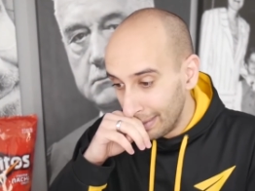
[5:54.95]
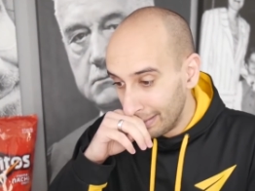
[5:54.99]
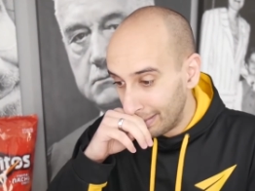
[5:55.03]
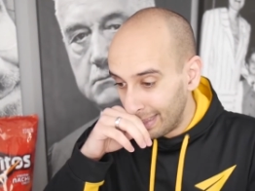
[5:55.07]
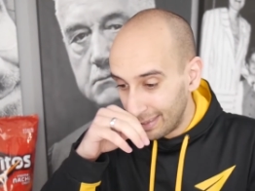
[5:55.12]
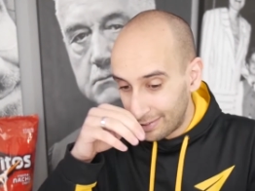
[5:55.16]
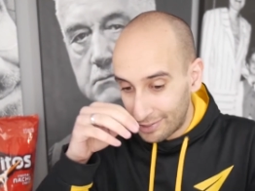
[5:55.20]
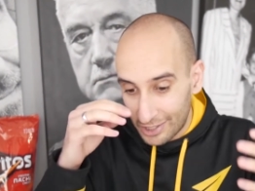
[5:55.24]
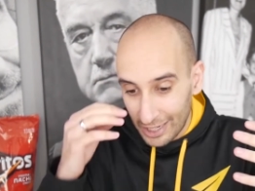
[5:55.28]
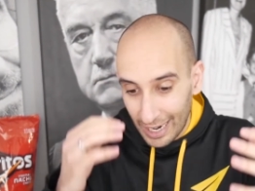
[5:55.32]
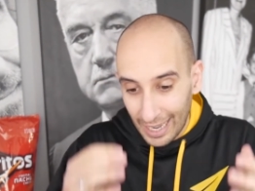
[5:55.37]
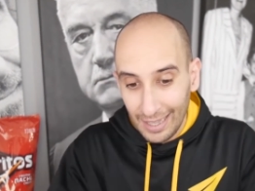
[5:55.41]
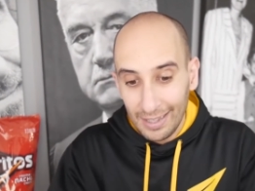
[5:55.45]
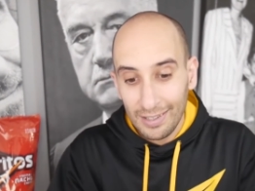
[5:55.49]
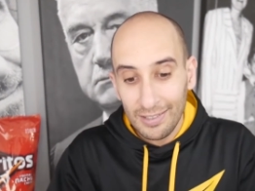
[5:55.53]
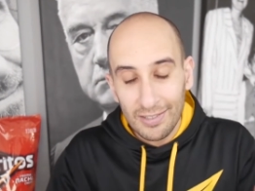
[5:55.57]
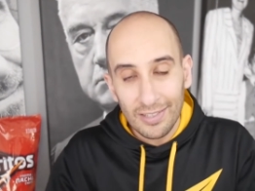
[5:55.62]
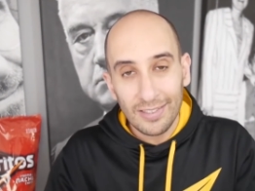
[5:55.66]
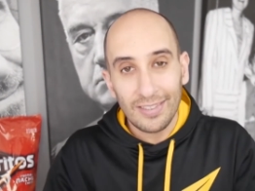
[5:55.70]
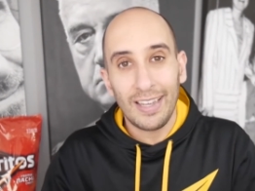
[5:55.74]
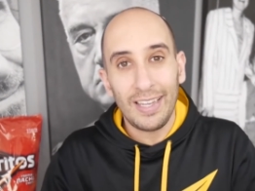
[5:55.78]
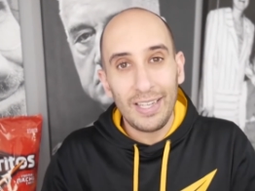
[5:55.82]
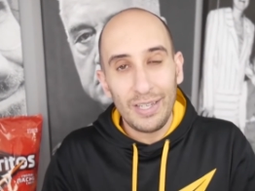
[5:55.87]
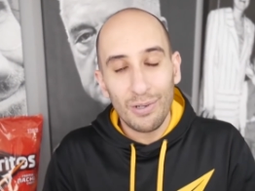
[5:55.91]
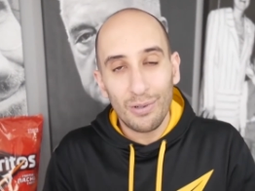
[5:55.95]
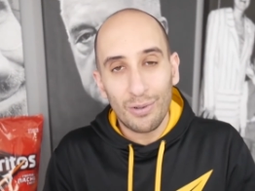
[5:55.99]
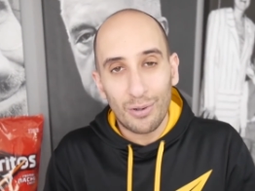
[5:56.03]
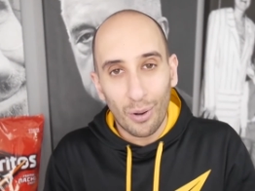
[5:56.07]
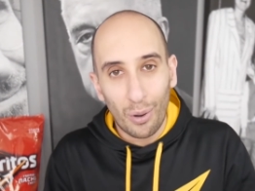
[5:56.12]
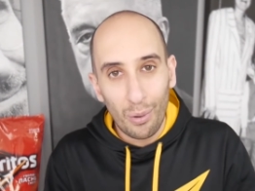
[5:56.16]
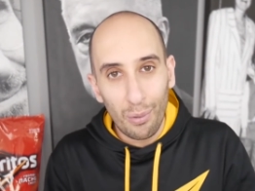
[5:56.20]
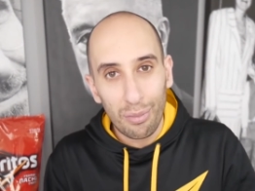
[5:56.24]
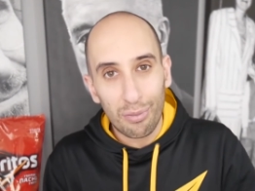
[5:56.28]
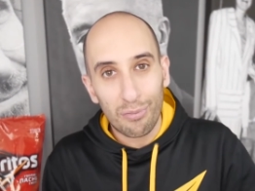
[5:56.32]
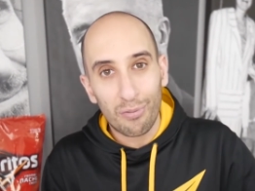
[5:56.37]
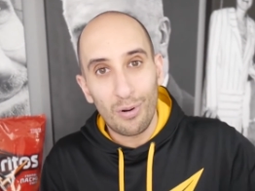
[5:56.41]
The challenges that you
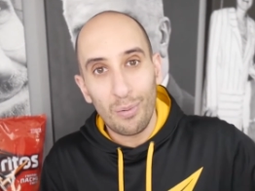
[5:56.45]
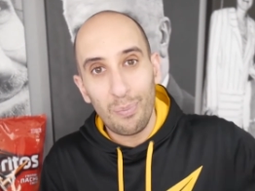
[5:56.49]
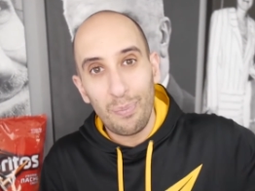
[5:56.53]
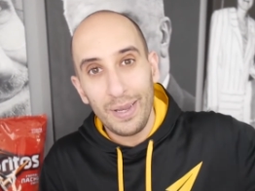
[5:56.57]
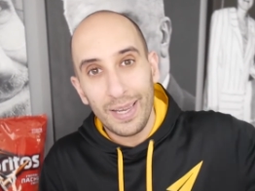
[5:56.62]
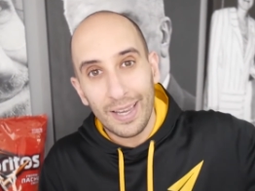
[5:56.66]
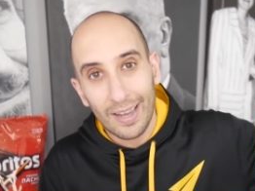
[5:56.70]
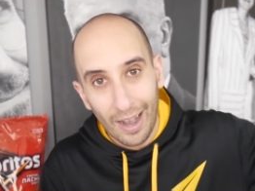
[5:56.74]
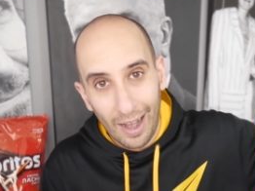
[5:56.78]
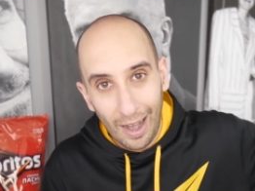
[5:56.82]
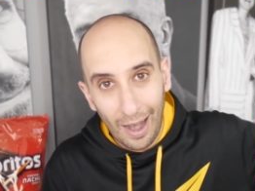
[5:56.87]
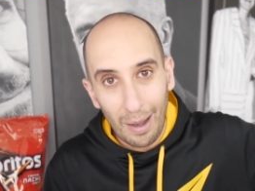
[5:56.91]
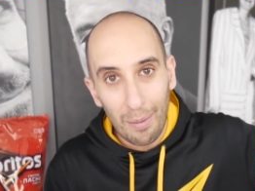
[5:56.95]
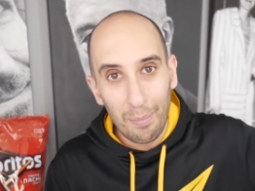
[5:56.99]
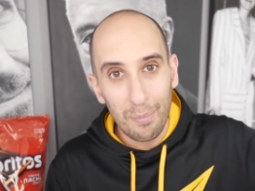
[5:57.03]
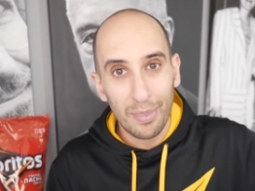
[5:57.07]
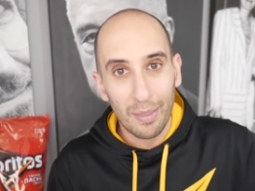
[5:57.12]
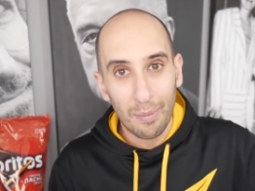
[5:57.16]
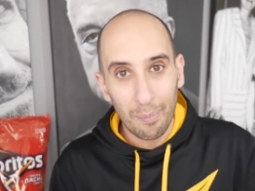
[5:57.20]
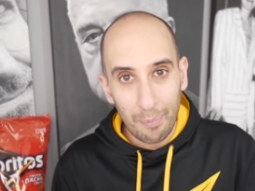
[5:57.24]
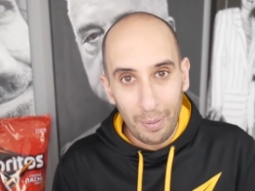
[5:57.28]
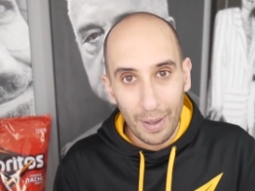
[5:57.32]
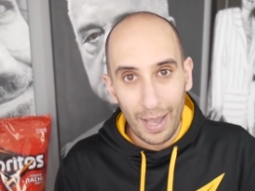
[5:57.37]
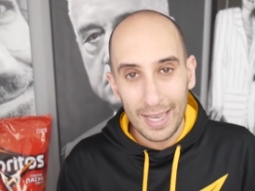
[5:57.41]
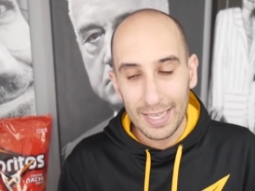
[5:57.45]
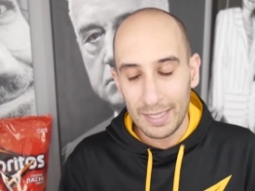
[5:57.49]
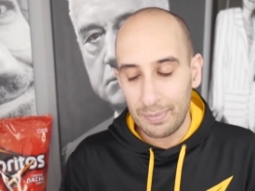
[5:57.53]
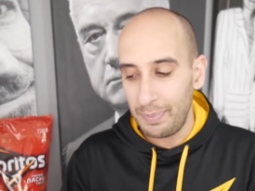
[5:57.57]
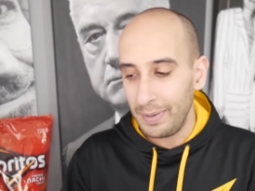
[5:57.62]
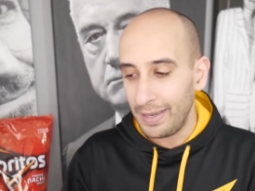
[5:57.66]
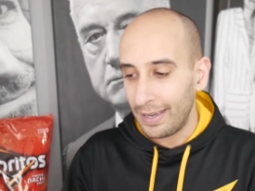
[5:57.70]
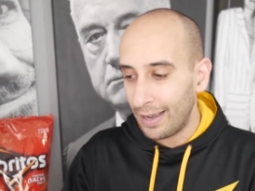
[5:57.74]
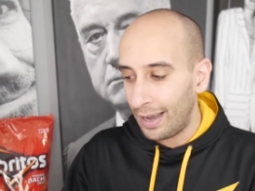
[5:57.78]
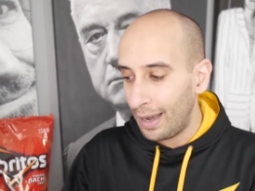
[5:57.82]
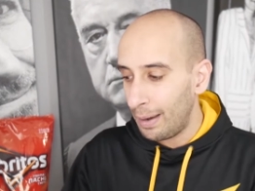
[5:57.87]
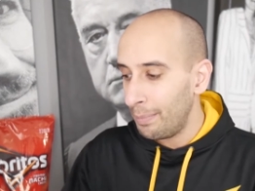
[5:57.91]
go through become the best,
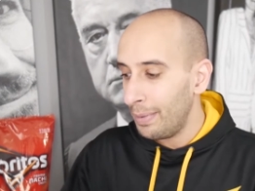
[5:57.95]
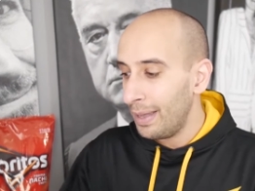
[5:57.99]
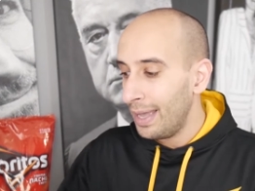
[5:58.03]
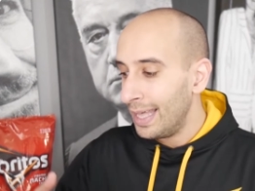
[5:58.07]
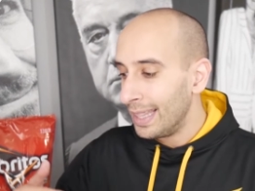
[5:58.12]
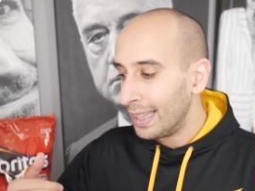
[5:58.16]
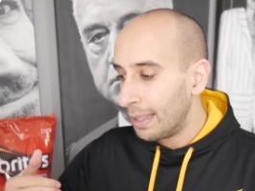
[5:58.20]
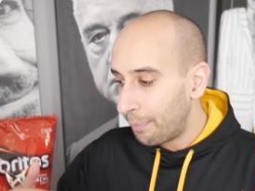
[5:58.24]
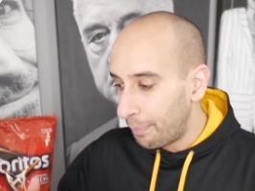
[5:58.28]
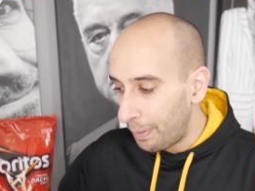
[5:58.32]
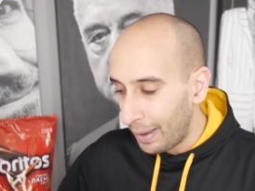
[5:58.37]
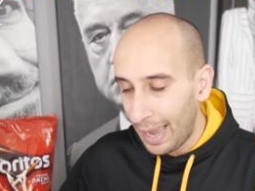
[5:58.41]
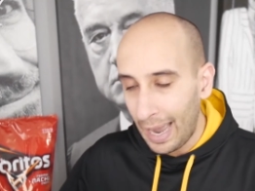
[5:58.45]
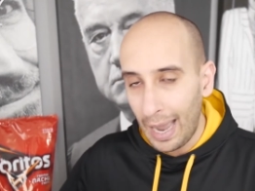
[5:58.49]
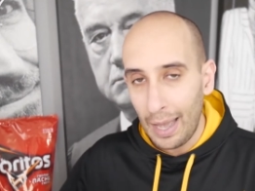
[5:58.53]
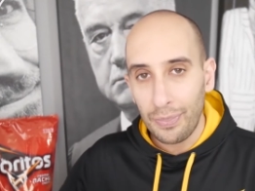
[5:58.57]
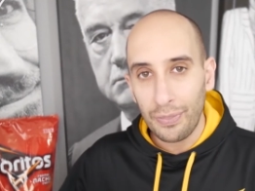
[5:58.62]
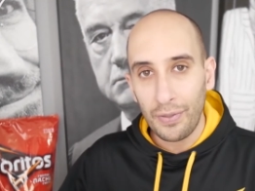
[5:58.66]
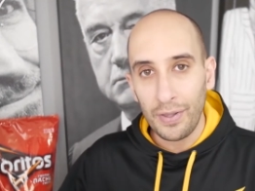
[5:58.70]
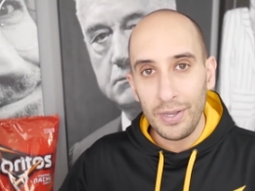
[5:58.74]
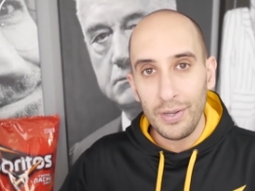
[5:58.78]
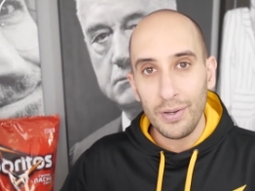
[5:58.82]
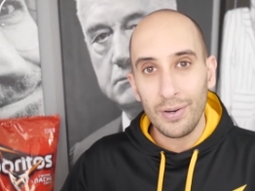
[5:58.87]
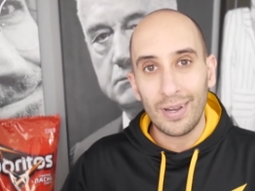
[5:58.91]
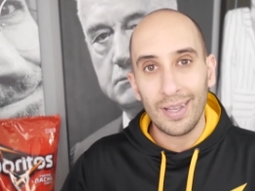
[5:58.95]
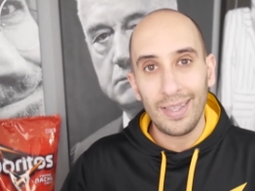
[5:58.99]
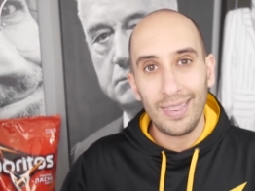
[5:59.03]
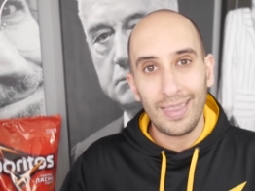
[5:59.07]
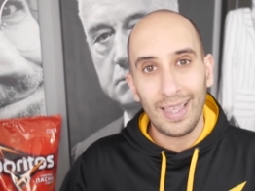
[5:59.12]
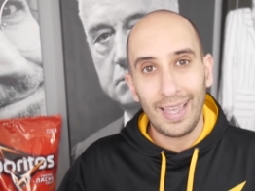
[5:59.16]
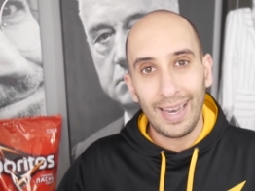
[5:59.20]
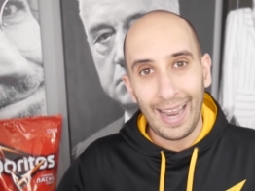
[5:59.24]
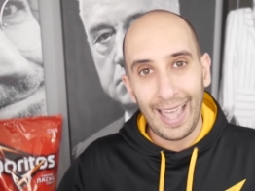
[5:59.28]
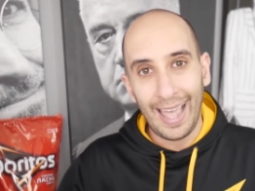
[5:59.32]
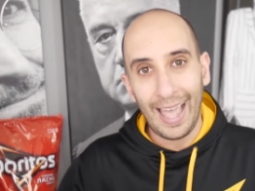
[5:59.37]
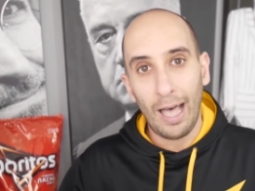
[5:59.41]
become the path that you can
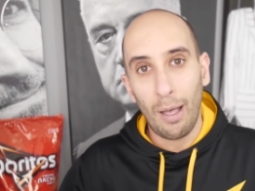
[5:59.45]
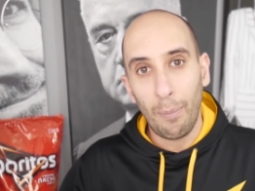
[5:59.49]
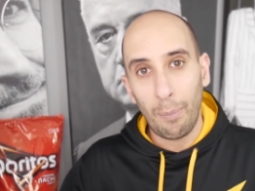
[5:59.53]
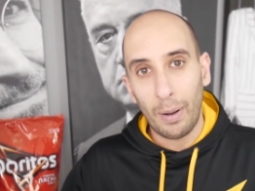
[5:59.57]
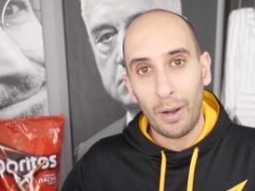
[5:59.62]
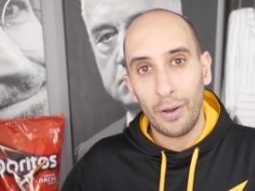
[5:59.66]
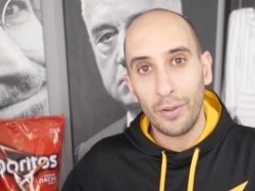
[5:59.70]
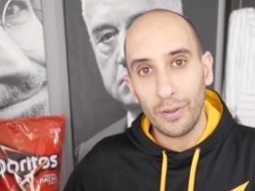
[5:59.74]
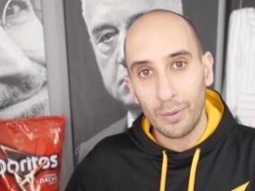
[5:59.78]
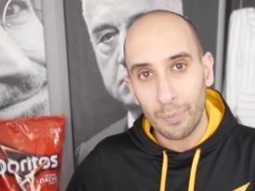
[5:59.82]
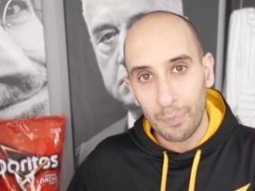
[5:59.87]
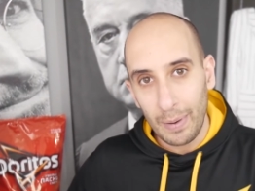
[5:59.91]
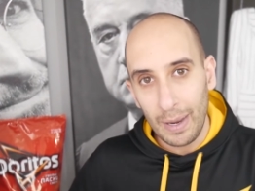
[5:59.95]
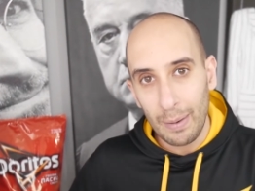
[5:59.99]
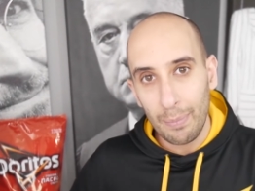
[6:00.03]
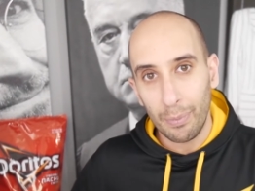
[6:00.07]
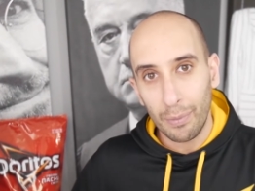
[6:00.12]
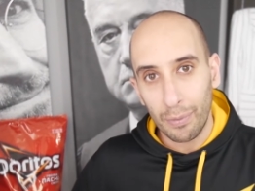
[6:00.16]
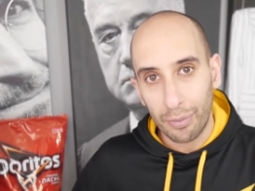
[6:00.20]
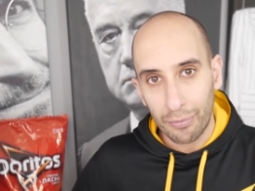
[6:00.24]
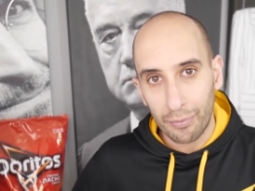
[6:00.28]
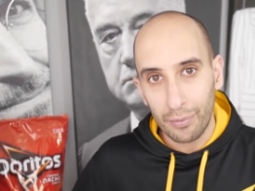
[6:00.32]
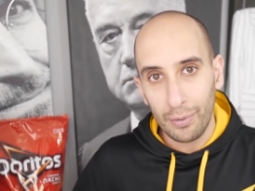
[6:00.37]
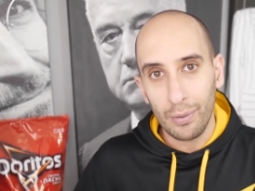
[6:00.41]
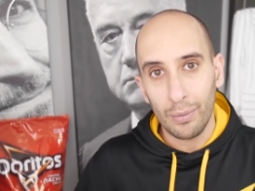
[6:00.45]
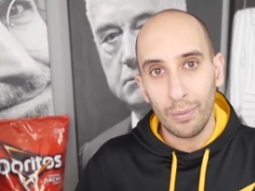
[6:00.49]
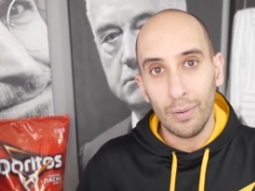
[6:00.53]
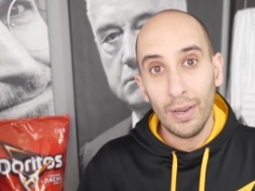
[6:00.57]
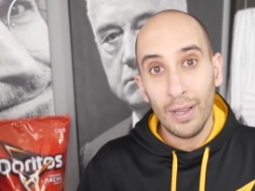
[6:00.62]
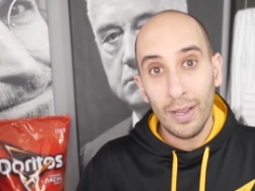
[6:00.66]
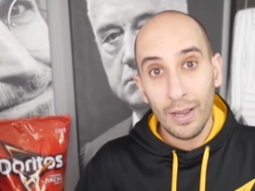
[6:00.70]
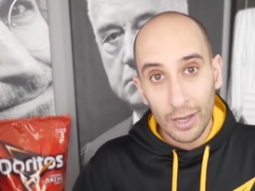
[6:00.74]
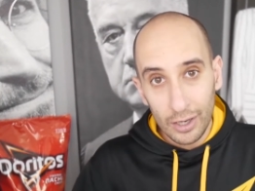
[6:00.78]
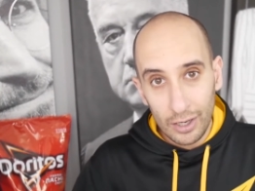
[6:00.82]
then help other people through.